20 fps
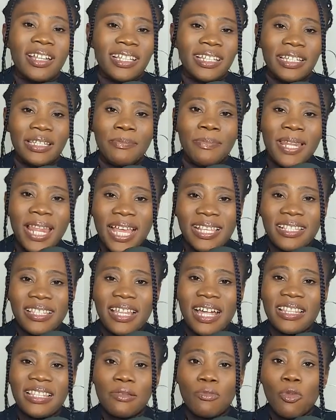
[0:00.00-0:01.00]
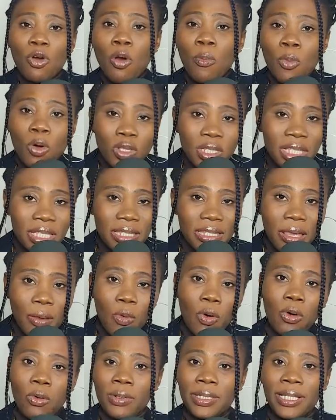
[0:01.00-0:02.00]
It be like say almost the
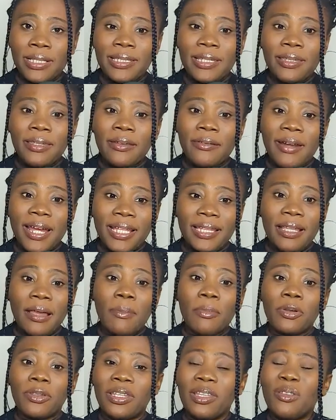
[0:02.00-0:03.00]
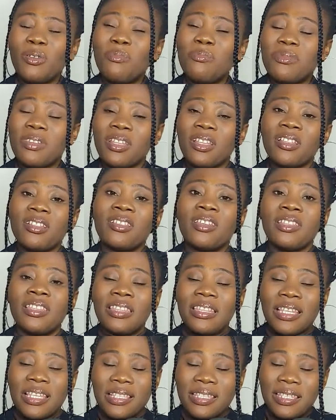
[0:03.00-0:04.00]
same way they take the right term, but they don't mean
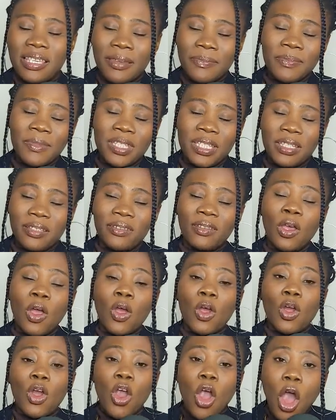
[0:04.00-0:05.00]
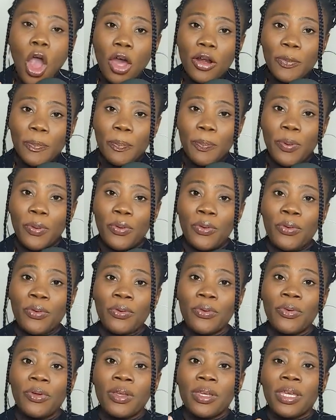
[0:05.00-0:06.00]
the same thing. Corpo,
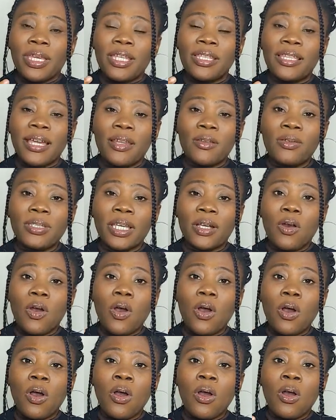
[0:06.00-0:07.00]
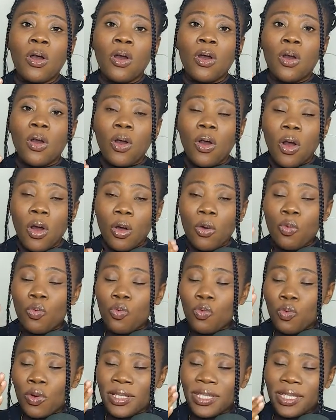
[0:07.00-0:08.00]
Italo they call
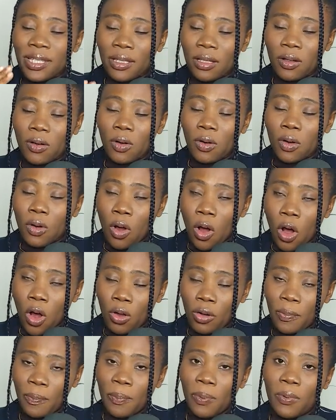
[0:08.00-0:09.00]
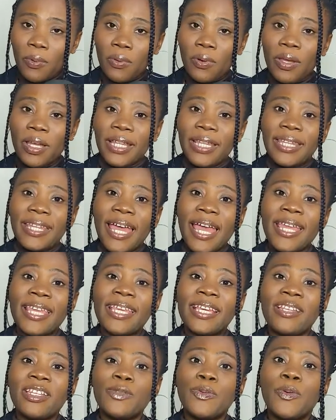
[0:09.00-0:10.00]
what in they call corpo. Now
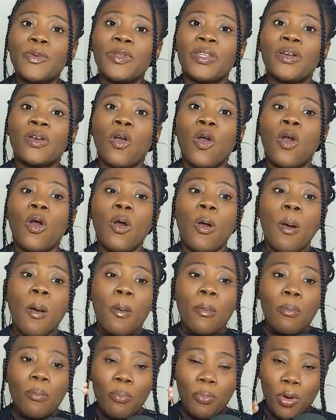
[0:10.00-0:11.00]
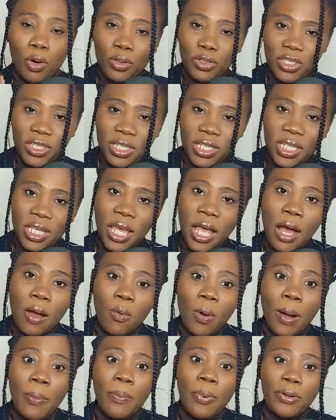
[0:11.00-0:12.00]
English people they call body,
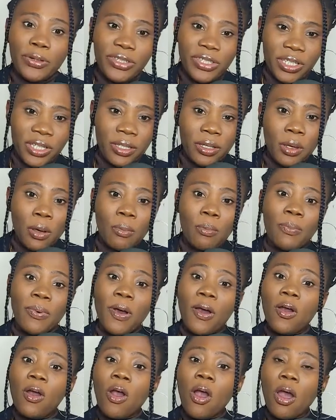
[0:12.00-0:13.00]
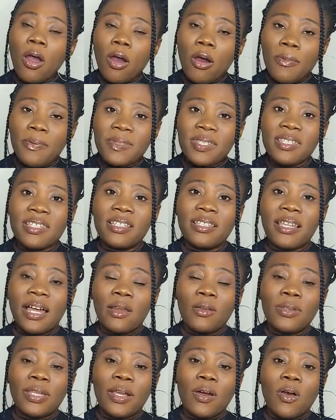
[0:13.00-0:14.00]
our body. But corpse,
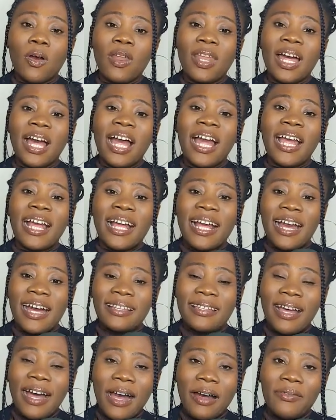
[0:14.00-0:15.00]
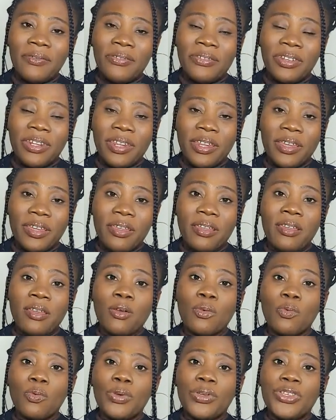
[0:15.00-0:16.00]
Italo they call a cadavere,
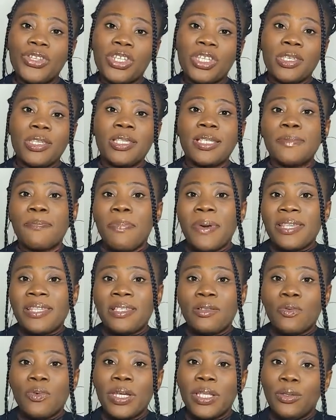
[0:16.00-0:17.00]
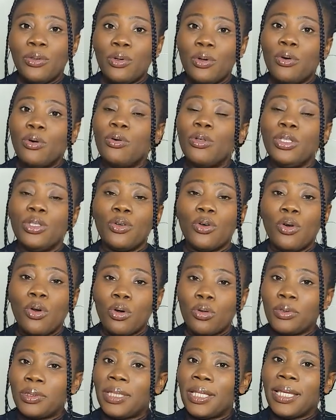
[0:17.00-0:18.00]
which is person wey don
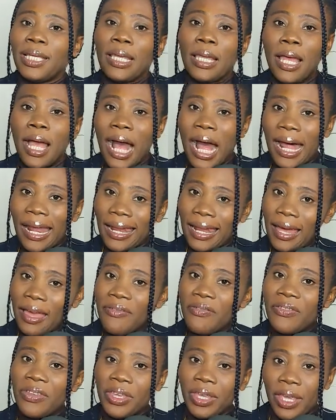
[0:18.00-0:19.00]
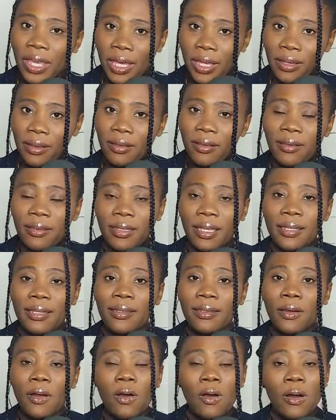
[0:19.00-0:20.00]
come dey alive again. Now
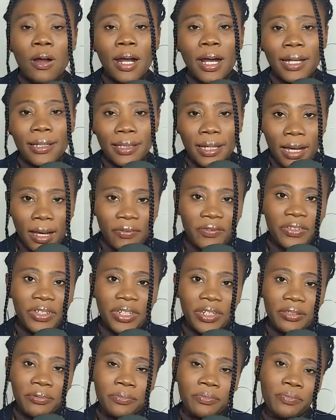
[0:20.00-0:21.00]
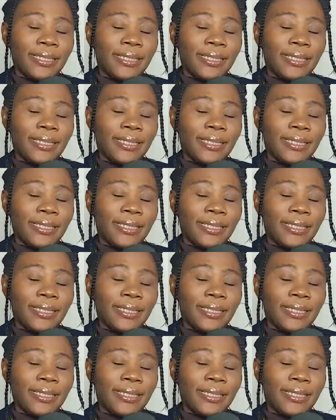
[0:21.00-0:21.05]
they call cadaver.